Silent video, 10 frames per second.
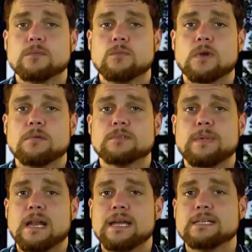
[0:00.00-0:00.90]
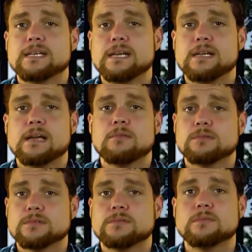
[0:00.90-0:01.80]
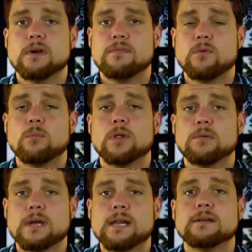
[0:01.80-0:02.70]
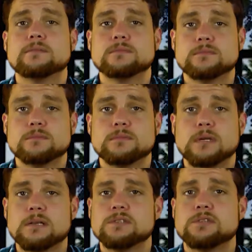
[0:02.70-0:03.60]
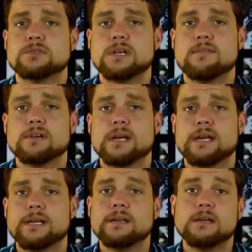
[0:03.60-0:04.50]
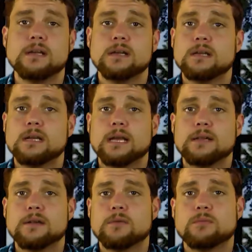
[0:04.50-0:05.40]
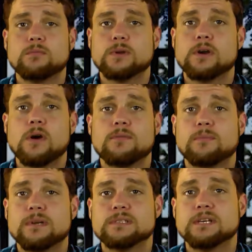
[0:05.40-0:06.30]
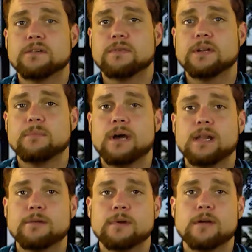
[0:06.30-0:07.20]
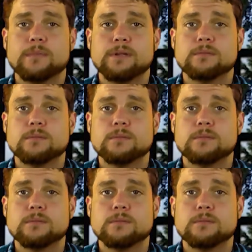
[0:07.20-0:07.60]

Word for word: when I was about 18, I was a full-blown addict. I was using every day, had no regard for myself or anybody around me.